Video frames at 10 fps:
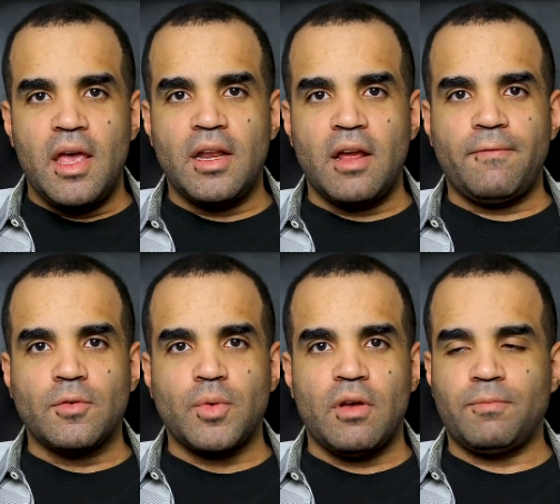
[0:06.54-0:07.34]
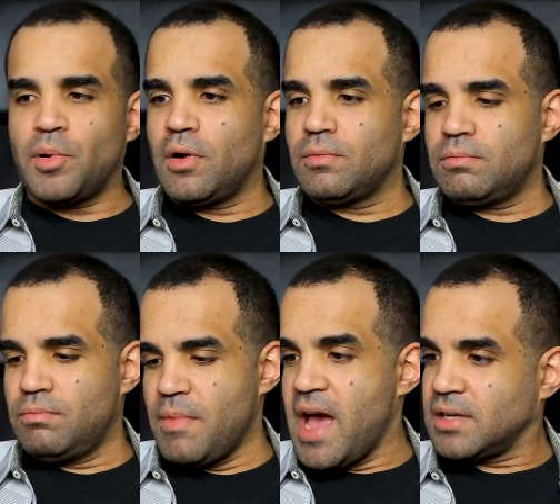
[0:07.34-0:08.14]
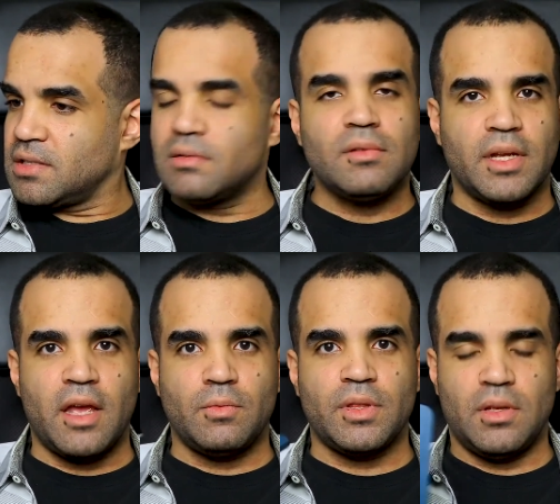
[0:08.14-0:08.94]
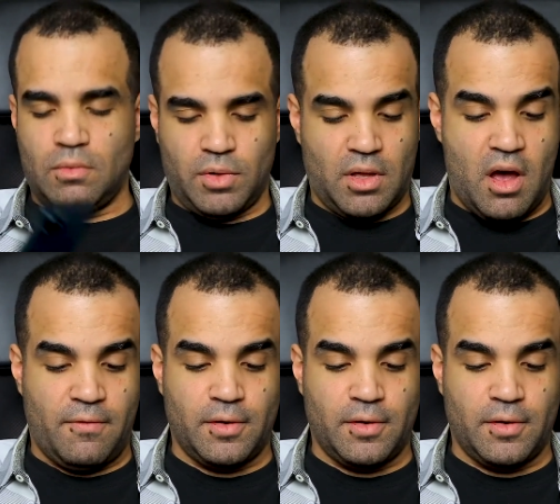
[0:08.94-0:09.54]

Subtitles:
An iPhone 12 Pro Max, again with the awful